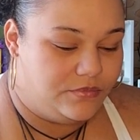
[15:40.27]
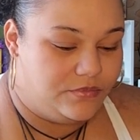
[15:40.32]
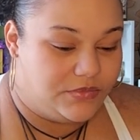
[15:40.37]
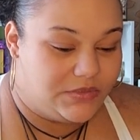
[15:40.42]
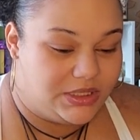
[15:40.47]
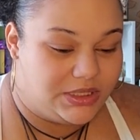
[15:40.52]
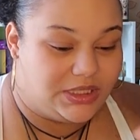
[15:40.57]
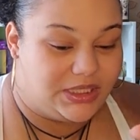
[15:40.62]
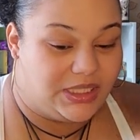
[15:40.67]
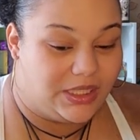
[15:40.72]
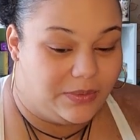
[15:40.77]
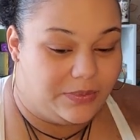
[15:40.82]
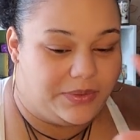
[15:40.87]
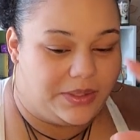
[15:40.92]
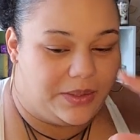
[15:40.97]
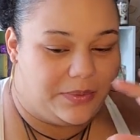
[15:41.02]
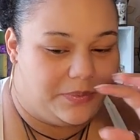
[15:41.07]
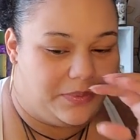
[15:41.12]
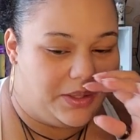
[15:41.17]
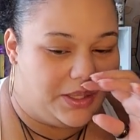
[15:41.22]
To get what I
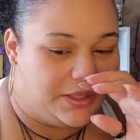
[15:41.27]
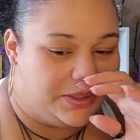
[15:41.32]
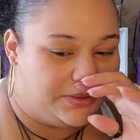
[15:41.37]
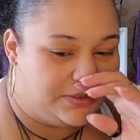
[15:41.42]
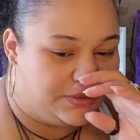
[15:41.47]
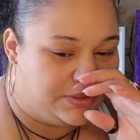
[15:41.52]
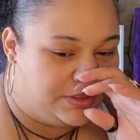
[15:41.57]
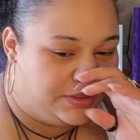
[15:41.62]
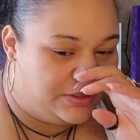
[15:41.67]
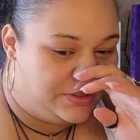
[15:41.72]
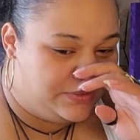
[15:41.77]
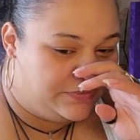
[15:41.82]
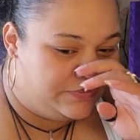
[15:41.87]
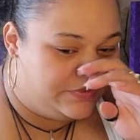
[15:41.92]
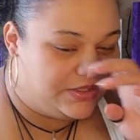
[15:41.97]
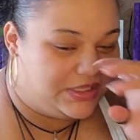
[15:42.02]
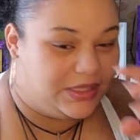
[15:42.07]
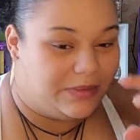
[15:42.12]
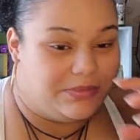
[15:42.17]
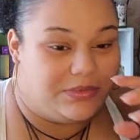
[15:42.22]
want.
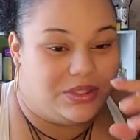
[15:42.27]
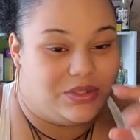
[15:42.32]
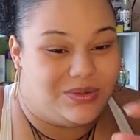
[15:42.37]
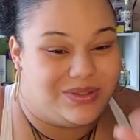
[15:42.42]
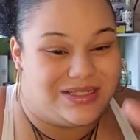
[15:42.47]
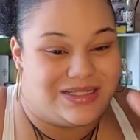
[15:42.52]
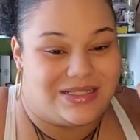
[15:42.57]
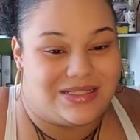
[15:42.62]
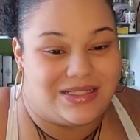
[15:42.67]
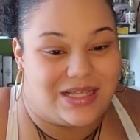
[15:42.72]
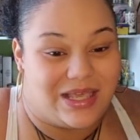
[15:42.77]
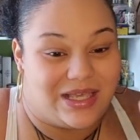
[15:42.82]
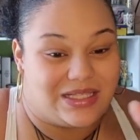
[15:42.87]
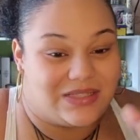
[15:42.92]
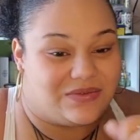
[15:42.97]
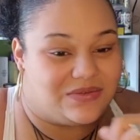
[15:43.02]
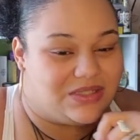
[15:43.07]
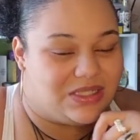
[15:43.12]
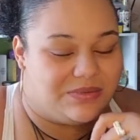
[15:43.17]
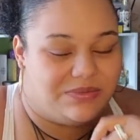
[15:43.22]
Some of you it's sex,
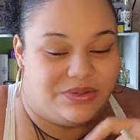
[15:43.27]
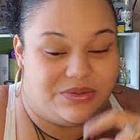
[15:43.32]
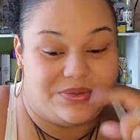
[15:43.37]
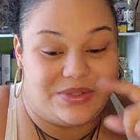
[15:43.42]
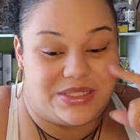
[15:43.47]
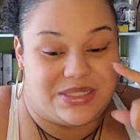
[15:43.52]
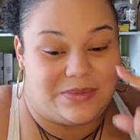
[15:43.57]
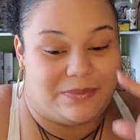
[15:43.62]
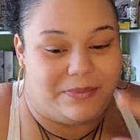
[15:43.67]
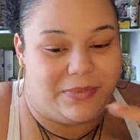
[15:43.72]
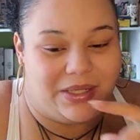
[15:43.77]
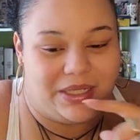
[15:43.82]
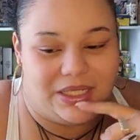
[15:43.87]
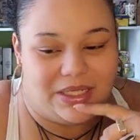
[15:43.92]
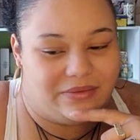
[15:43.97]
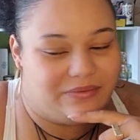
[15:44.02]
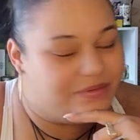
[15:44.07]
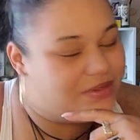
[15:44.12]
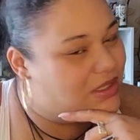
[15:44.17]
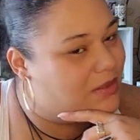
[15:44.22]
some of you it's money,
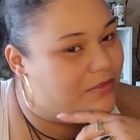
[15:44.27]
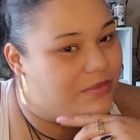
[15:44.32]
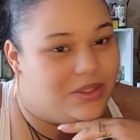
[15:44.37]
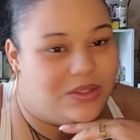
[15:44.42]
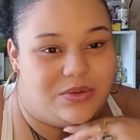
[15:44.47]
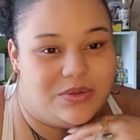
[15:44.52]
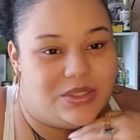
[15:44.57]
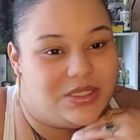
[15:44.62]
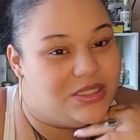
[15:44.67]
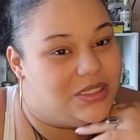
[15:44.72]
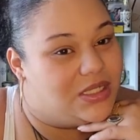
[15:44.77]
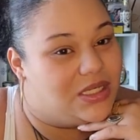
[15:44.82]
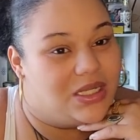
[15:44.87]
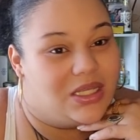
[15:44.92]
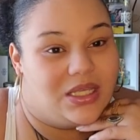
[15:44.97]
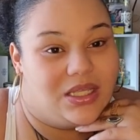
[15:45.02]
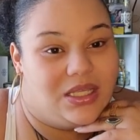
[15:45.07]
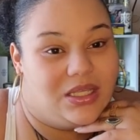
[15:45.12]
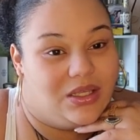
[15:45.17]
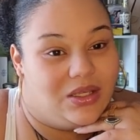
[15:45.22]
some of you it's,
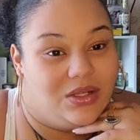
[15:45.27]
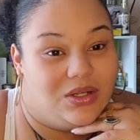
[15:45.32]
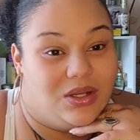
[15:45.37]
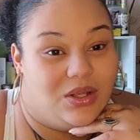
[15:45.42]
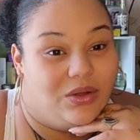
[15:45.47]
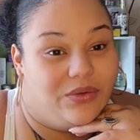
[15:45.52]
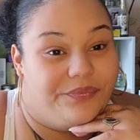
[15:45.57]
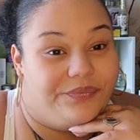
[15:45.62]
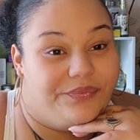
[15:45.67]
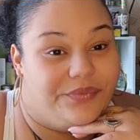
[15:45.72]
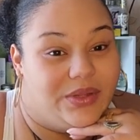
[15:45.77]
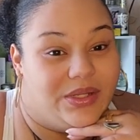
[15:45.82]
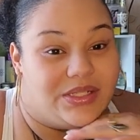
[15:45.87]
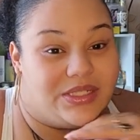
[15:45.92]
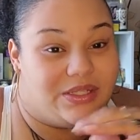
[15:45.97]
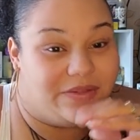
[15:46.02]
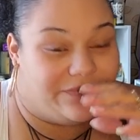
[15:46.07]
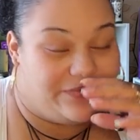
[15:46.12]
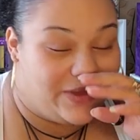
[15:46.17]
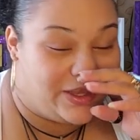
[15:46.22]
it's
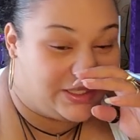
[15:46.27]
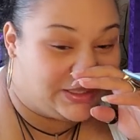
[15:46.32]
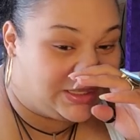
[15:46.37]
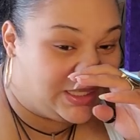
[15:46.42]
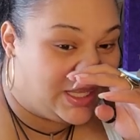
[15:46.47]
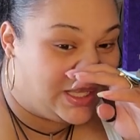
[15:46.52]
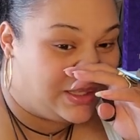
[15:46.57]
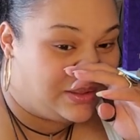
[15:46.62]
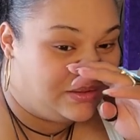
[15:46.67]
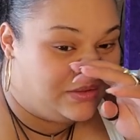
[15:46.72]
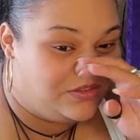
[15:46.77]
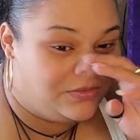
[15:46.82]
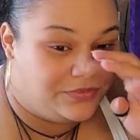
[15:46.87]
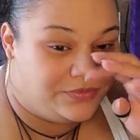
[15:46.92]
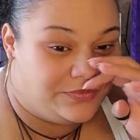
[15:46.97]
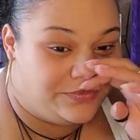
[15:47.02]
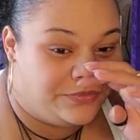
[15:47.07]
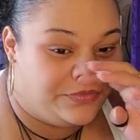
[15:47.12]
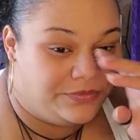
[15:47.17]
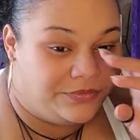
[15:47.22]
the fact that
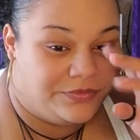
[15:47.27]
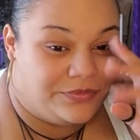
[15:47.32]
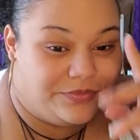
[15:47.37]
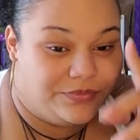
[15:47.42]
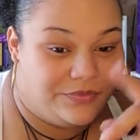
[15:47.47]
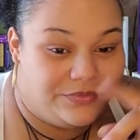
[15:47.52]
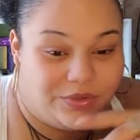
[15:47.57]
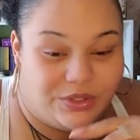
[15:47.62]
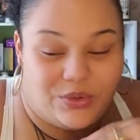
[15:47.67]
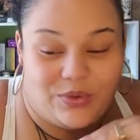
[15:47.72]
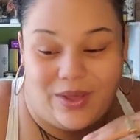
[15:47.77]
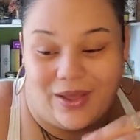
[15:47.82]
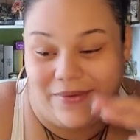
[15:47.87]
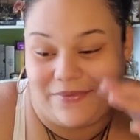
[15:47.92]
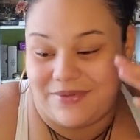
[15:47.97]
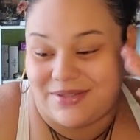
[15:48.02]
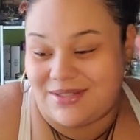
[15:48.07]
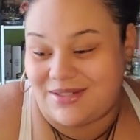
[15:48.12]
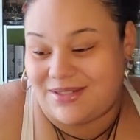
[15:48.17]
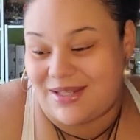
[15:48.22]
you have
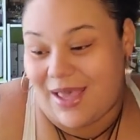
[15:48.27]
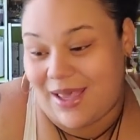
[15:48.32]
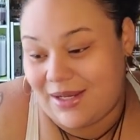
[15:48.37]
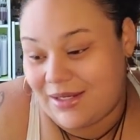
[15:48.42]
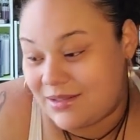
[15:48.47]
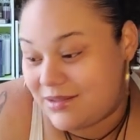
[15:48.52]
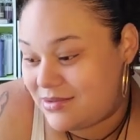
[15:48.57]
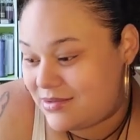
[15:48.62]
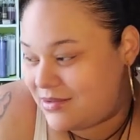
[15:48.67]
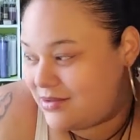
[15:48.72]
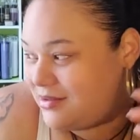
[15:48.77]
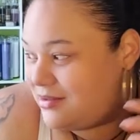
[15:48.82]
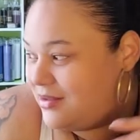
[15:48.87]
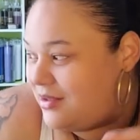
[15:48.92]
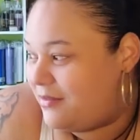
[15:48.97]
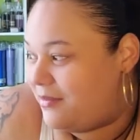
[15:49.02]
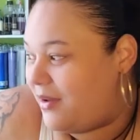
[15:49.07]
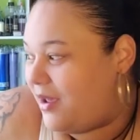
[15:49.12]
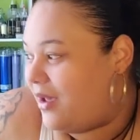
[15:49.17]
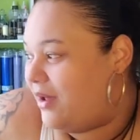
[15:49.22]
status
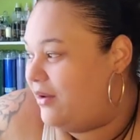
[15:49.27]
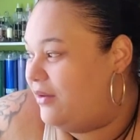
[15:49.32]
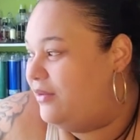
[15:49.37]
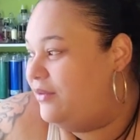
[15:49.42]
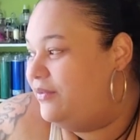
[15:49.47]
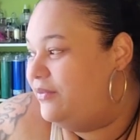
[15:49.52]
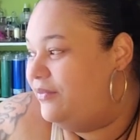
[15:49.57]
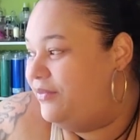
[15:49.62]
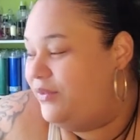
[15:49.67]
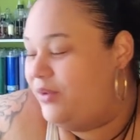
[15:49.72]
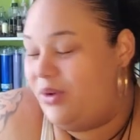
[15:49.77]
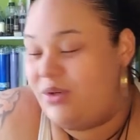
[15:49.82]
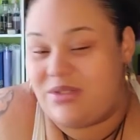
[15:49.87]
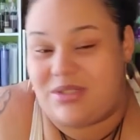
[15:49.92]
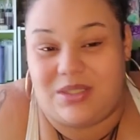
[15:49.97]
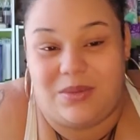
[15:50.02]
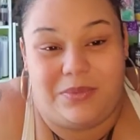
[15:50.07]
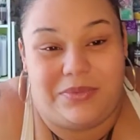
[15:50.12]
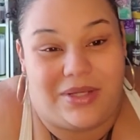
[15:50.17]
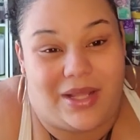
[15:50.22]
somehow, or
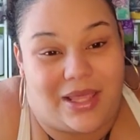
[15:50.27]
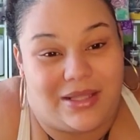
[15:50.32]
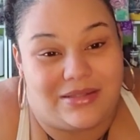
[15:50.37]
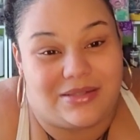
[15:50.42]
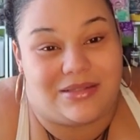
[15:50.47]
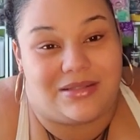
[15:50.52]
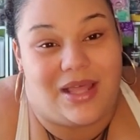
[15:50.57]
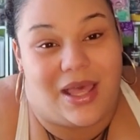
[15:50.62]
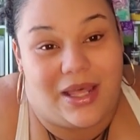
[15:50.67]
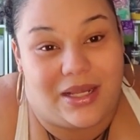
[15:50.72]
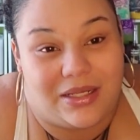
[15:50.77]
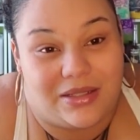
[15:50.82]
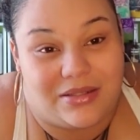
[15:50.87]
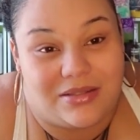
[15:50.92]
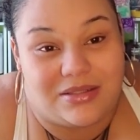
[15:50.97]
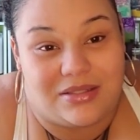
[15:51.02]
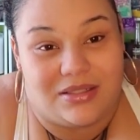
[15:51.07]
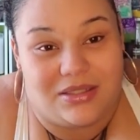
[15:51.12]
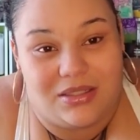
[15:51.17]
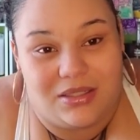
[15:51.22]
someone has
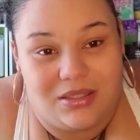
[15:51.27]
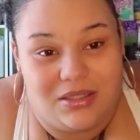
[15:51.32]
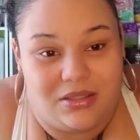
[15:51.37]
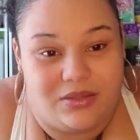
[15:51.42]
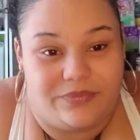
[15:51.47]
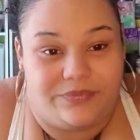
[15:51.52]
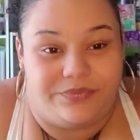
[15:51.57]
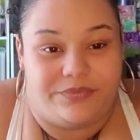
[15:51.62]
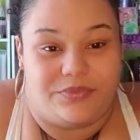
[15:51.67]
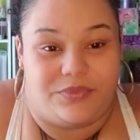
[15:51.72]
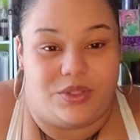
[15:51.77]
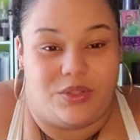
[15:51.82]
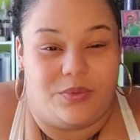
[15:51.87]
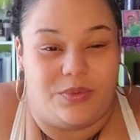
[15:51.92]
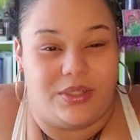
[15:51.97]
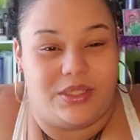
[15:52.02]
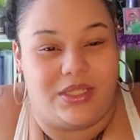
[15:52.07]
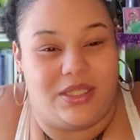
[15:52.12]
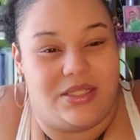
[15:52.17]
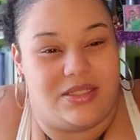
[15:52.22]
status. You want
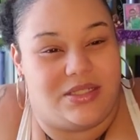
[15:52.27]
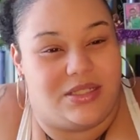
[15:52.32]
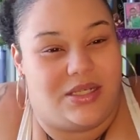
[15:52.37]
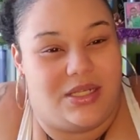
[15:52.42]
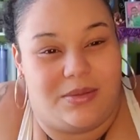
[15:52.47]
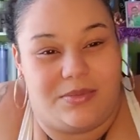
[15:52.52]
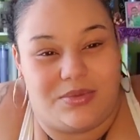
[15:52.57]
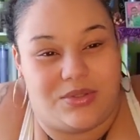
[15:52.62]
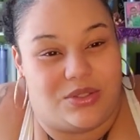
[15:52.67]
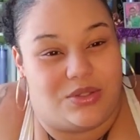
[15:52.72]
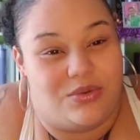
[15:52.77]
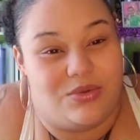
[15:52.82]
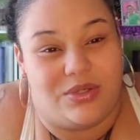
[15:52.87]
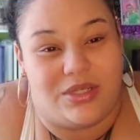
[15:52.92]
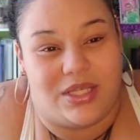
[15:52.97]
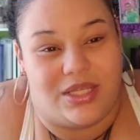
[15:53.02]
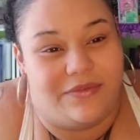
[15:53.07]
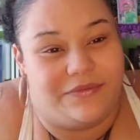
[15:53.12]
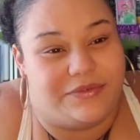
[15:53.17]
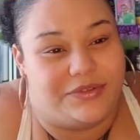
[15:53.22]
to get to them so you can
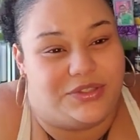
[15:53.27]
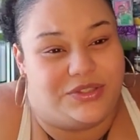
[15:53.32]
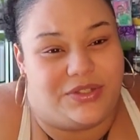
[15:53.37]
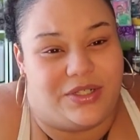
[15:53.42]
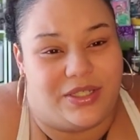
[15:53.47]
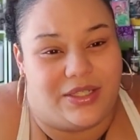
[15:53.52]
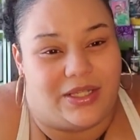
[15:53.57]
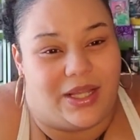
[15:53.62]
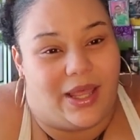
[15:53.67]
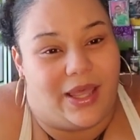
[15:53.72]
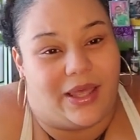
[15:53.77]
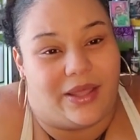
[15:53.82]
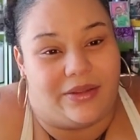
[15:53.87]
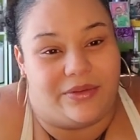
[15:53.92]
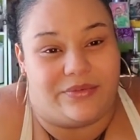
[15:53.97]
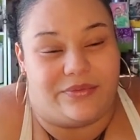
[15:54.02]
infiltrate that,